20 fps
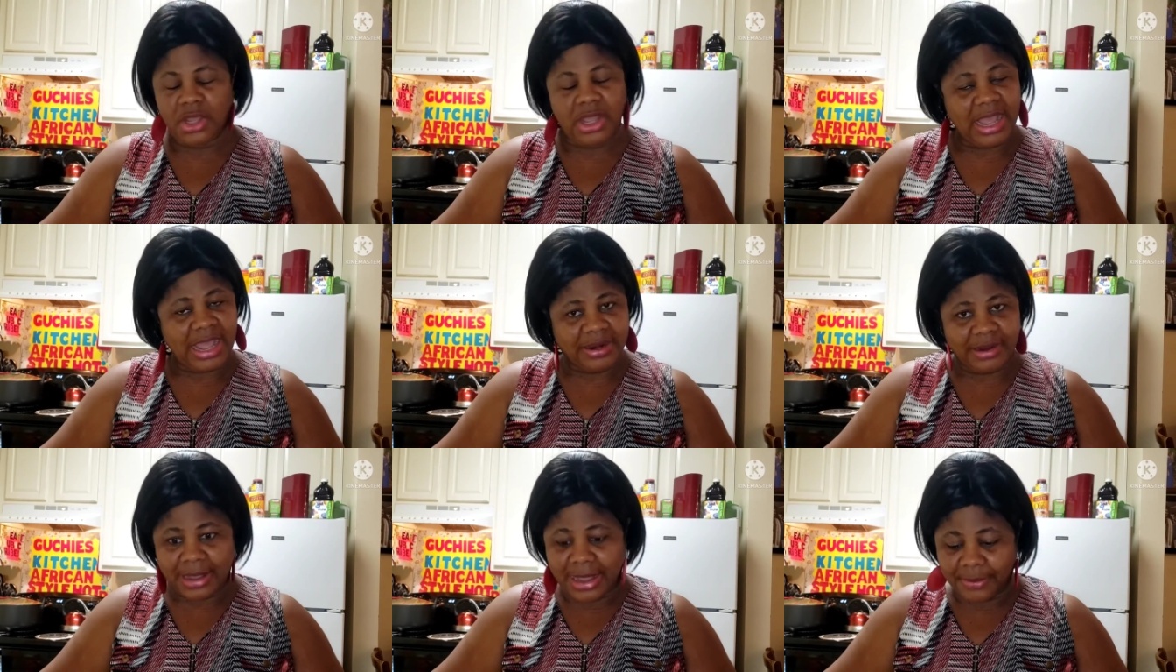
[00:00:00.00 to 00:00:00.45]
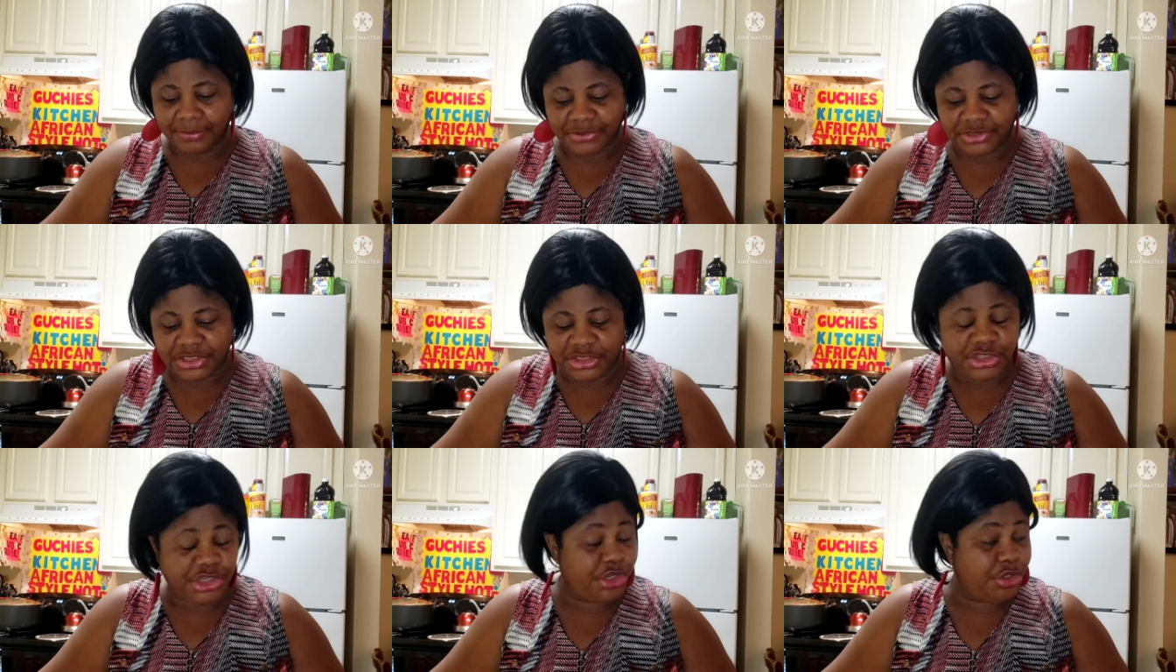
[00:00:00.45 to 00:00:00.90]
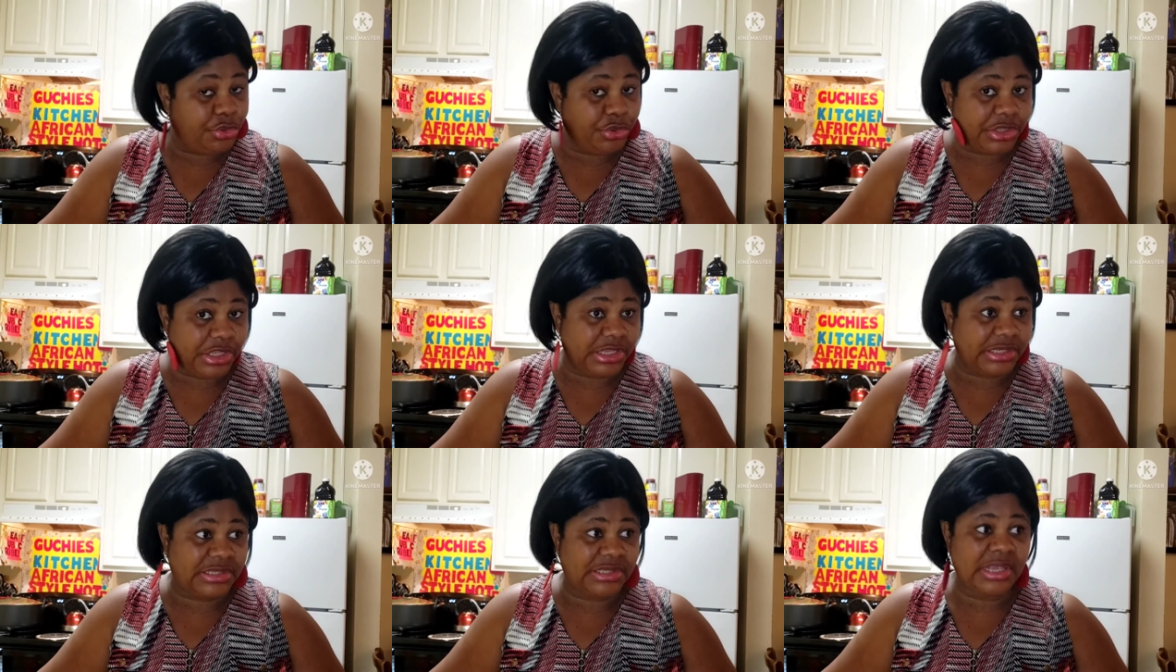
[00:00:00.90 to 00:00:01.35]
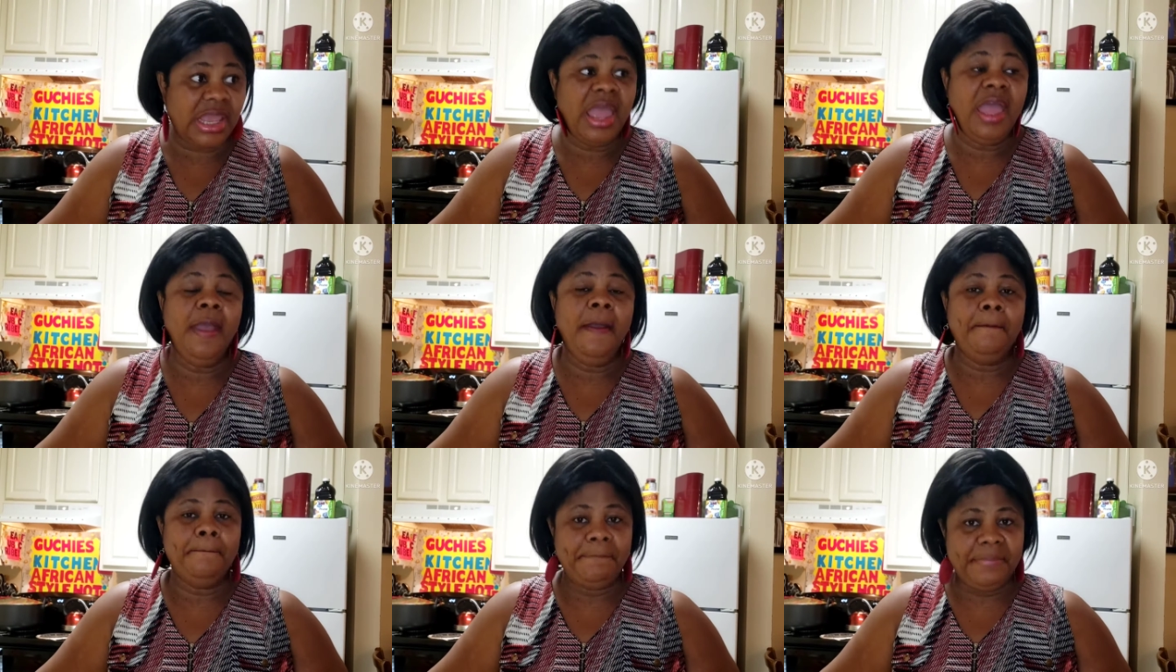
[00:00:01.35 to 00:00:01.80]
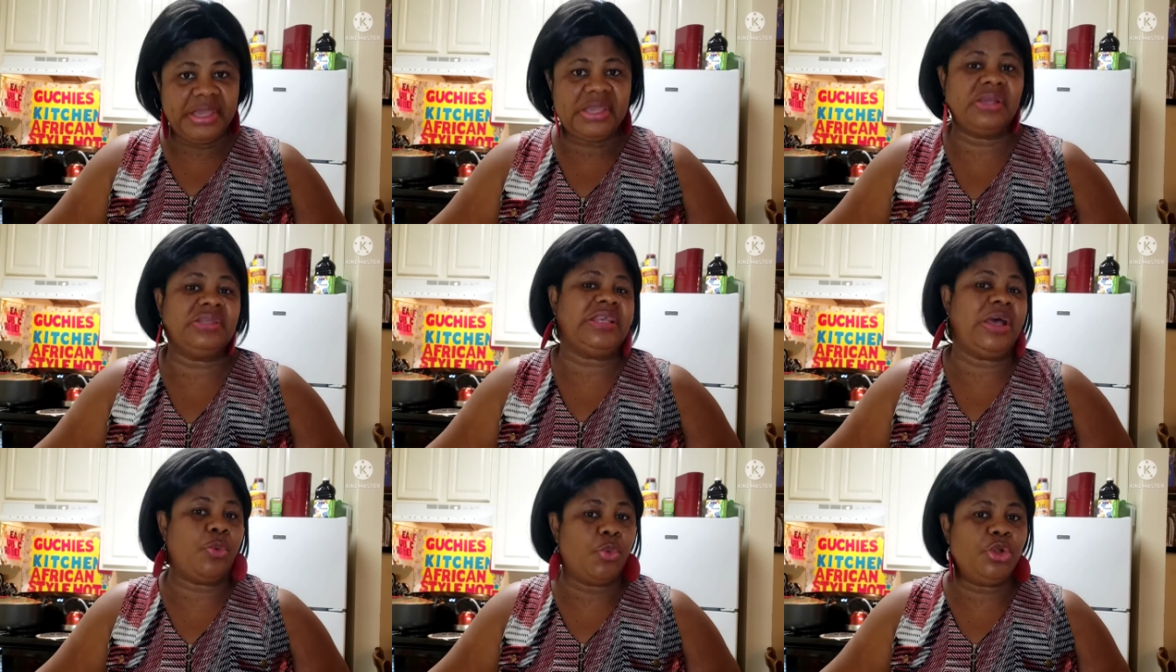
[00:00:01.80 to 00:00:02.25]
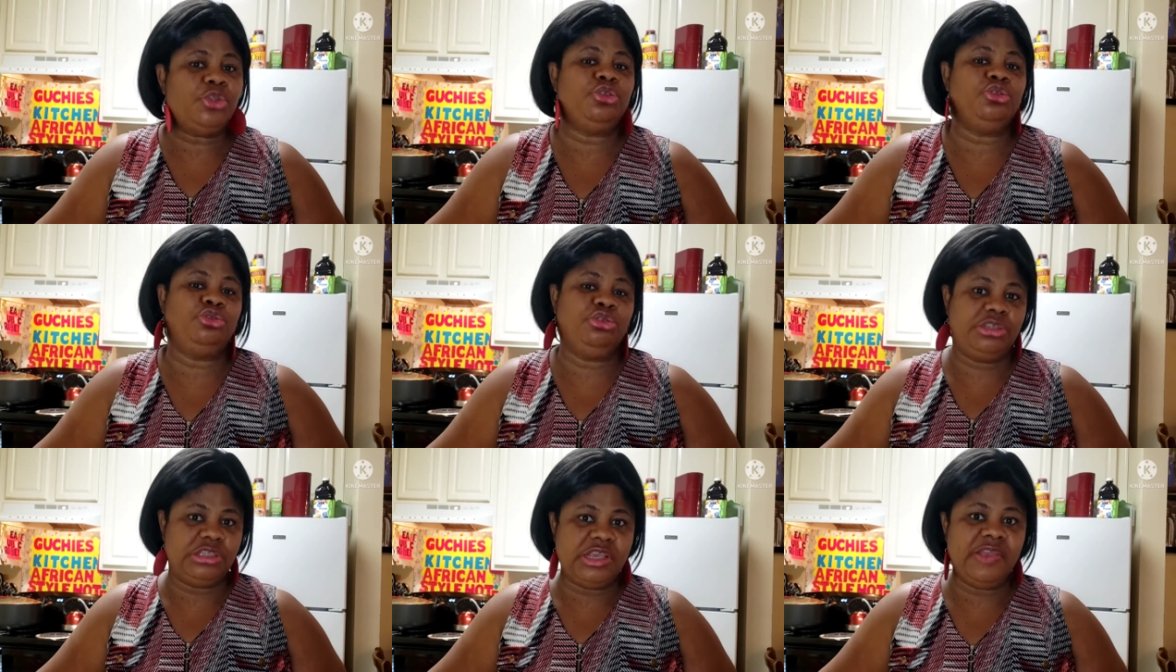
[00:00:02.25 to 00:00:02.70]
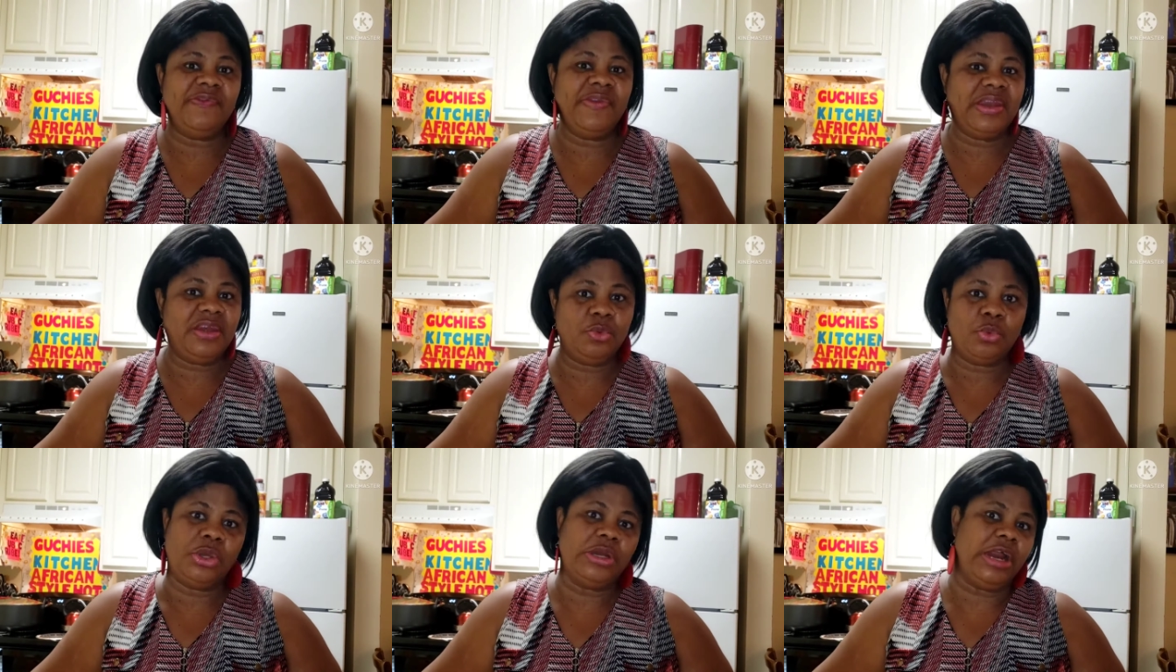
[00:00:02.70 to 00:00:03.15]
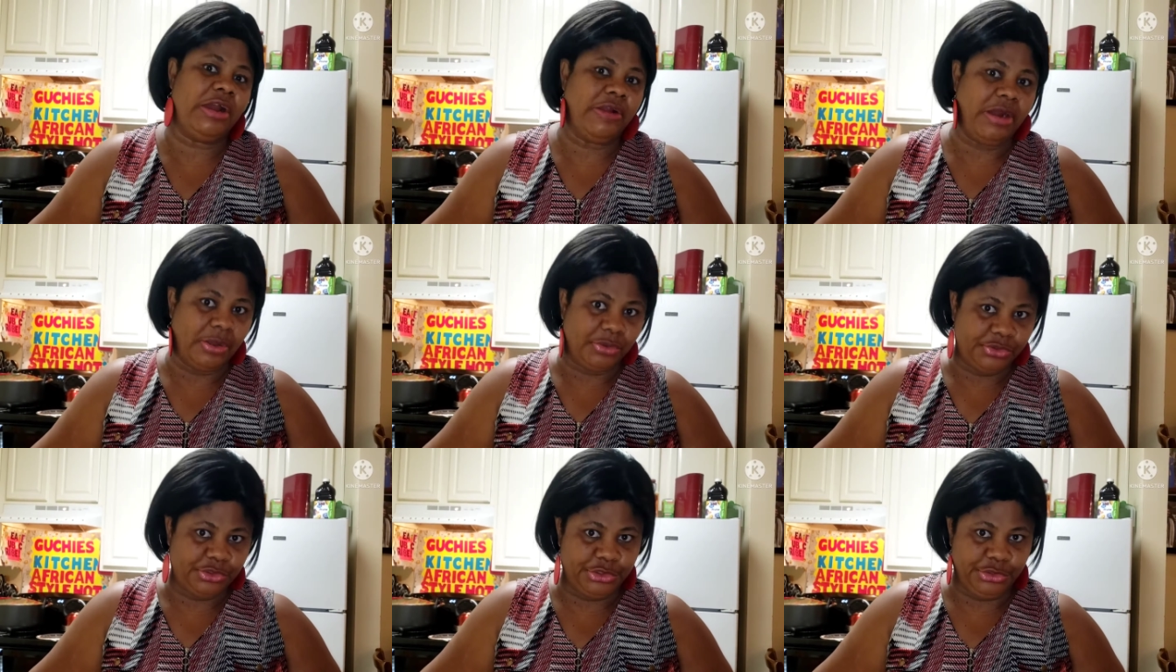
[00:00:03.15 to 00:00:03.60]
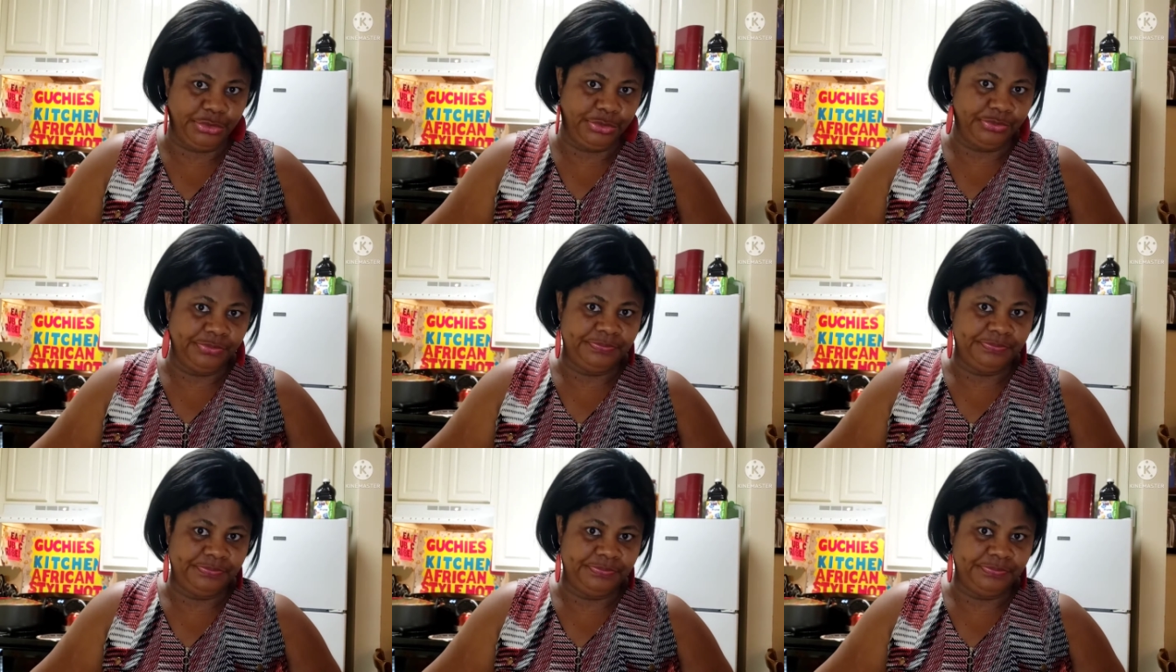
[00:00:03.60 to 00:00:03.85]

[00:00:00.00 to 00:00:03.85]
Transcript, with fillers: I, am teaching you this because I want you to save anyone around you.